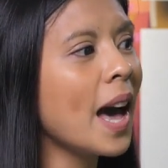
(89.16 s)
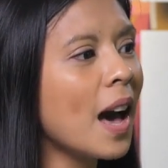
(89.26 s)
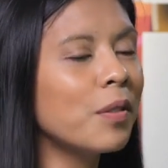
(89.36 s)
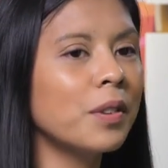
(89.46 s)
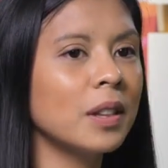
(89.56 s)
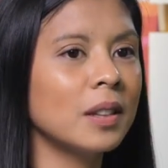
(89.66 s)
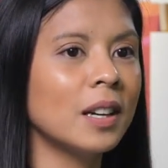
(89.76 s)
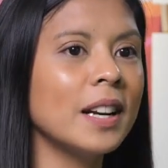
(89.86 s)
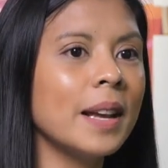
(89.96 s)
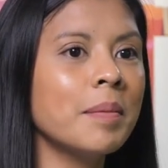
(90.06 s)
have a
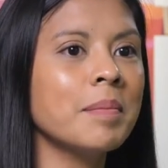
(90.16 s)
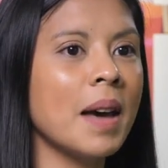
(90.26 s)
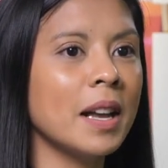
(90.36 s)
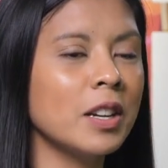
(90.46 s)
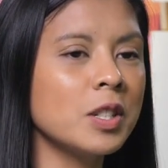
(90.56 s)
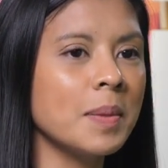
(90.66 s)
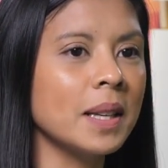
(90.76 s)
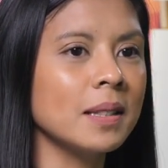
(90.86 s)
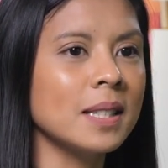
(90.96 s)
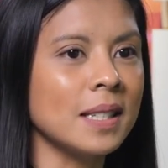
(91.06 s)
learning
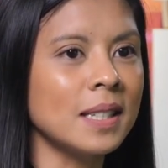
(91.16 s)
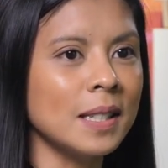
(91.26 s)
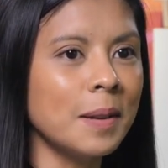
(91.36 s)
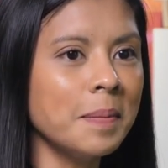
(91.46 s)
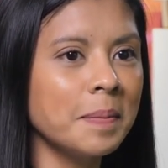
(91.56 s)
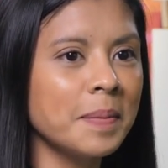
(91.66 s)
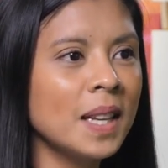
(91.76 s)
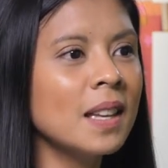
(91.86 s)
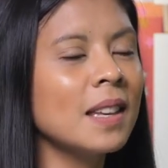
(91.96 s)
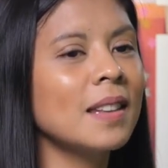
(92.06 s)
management system
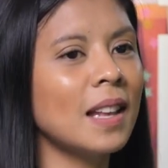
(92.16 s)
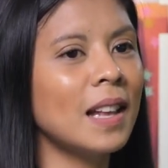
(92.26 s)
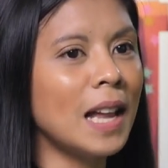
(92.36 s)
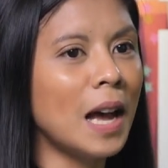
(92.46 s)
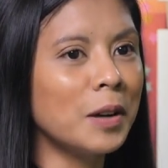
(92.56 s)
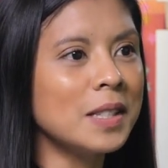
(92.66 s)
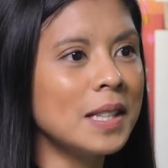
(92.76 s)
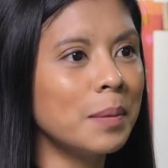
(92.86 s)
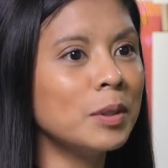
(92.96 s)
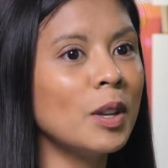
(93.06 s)
that allows
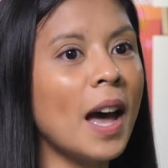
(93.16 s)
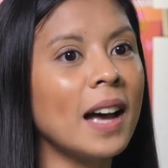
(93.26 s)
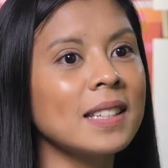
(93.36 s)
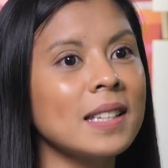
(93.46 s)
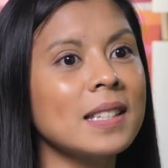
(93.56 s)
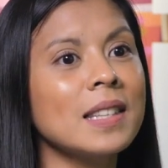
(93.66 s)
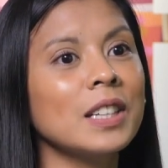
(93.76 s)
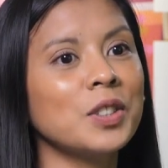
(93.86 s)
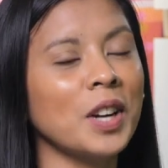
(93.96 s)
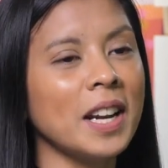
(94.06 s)
them to access
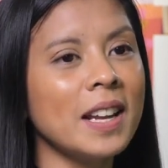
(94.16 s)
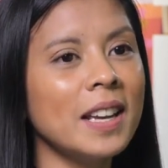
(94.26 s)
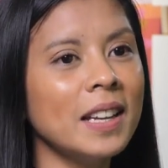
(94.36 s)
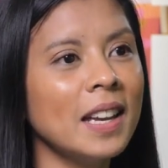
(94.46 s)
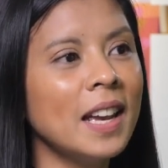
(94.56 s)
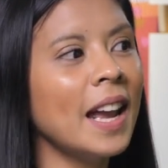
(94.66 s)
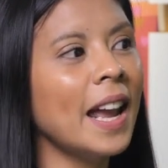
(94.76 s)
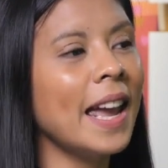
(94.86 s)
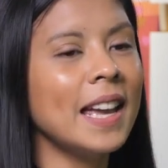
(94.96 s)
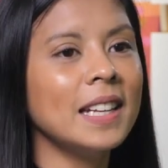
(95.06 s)
their training
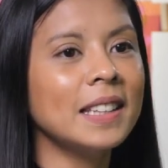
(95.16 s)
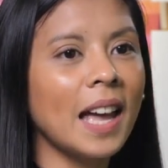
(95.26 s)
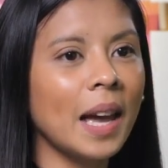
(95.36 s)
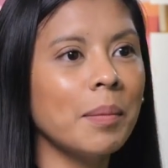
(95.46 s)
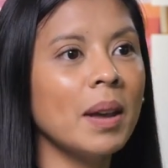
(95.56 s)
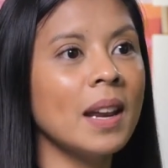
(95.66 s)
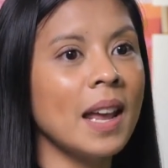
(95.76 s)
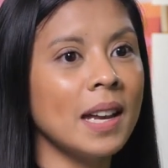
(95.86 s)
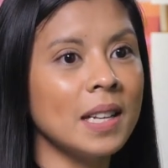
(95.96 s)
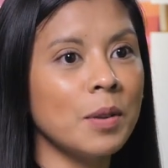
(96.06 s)
anytime and
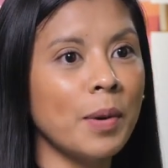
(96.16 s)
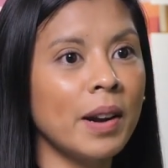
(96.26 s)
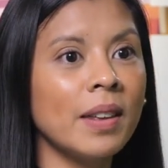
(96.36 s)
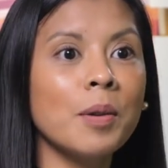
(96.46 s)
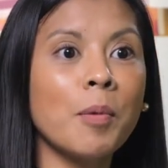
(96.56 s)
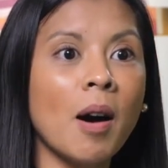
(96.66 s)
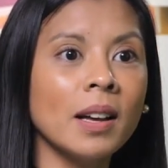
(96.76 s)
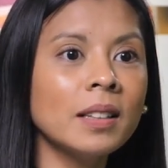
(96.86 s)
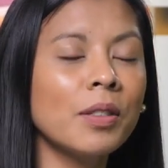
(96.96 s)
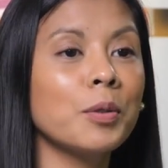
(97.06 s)
anywhere they
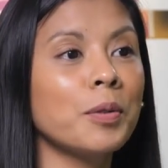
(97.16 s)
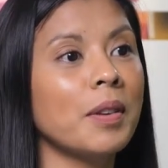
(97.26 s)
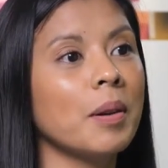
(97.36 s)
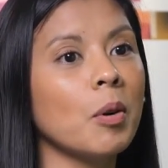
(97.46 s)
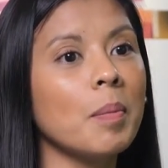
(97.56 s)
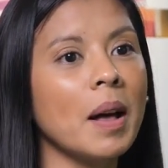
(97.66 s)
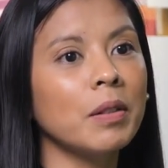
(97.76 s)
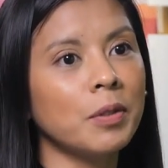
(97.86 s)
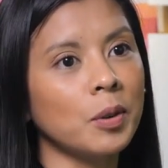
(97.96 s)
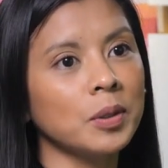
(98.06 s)
want through their mobile
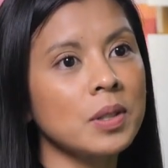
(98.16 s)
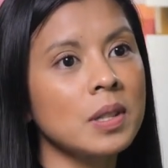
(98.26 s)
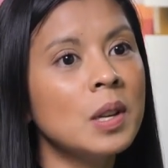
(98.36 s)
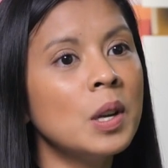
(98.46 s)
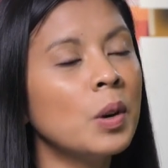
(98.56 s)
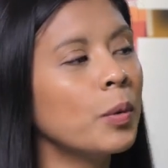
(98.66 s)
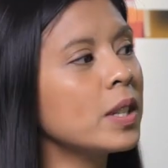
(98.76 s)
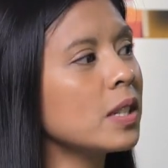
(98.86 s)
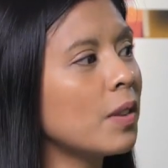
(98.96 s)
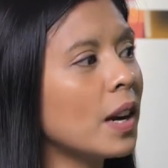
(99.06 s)
phones,
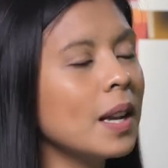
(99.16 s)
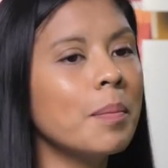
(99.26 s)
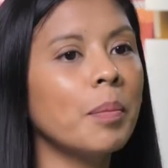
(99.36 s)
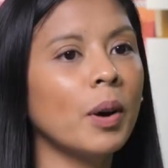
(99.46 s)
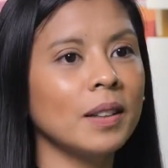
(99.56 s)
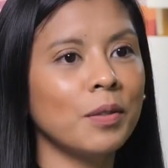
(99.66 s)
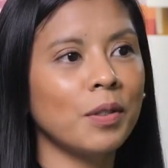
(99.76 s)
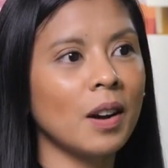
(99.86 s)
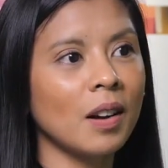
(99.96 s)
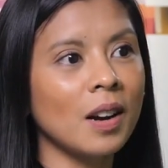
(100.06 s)
which is very important
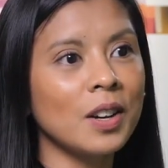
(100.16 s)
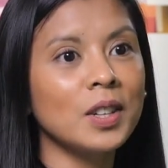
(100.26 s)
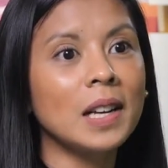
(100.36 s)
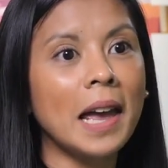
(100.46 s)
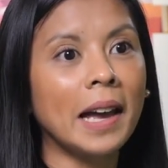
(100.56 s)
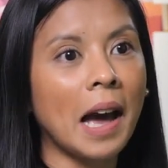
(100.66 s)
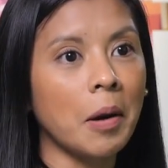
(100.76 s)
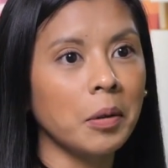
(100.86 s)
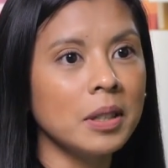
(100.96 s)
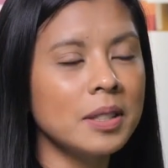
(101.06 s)
for a country like
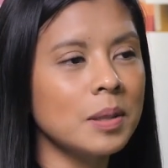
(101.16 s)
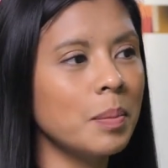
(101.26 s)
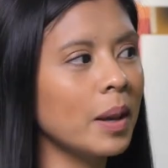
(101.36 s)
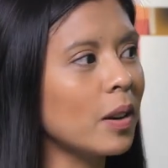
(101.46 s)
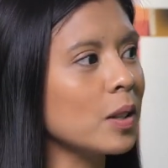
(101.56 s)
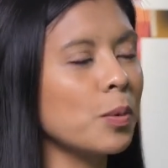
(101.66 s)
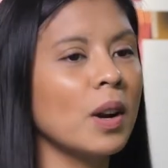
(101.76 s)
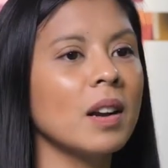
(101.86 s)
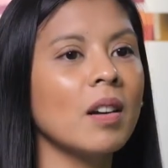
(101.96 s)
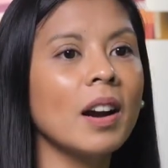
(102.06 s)
ours because
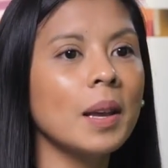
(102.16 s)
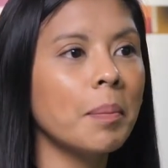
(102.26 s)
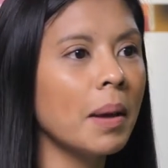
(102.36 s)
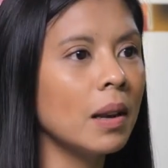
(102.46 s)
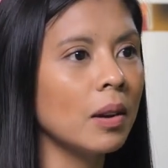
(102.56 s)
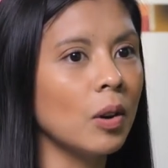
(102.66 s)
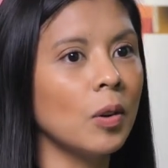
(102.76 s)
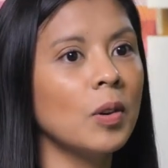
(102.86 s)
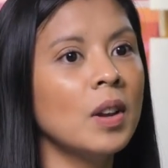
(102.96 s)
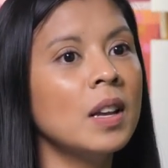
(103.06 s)
we're an
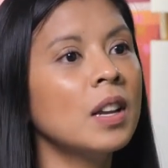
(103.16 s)
archipelago.